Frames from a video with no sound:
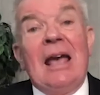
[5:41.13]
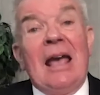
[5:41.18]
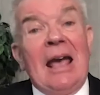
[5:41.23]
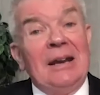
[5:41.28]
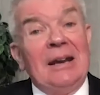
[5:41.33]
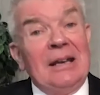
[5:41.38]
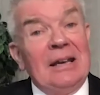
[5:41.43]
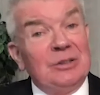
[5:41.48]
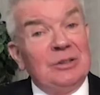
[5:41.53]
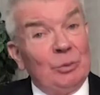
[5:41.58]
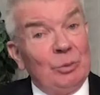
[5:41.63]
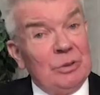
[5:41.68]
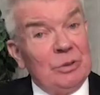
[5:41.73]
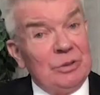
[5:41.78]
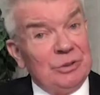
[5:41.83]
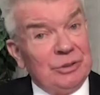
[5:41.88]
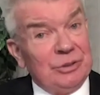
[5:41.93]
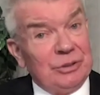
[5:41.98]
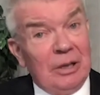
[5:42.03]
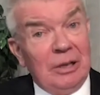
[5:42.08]
And as a
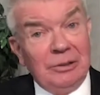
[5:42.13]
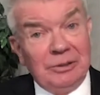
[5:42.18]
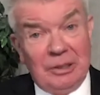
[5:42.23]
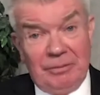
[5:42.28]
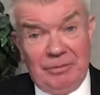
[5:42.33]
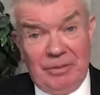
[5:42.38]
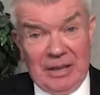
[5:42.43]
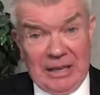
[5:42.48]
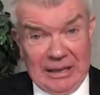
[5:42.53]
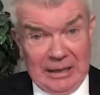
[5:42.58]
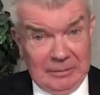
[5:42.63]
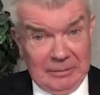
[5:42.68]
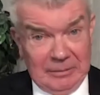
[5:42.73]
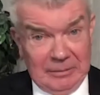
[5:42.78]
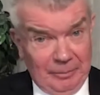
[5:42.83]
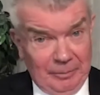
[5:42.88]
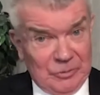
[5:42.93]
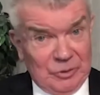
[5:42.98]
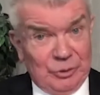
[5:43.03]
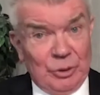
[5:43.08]
result of that,
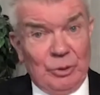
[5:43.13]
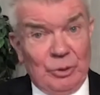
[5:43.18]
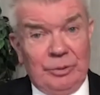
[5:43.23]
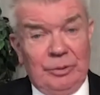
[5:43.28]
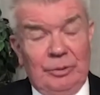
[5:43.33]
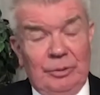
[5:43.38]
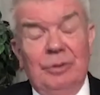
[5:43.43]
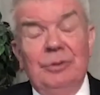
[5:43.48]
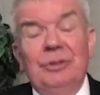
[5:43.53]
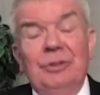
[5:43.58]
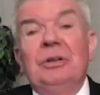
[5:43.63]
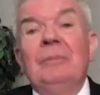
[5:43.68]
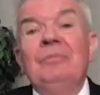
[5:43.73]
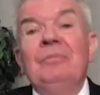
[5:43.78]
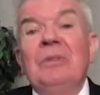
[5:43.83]
donors,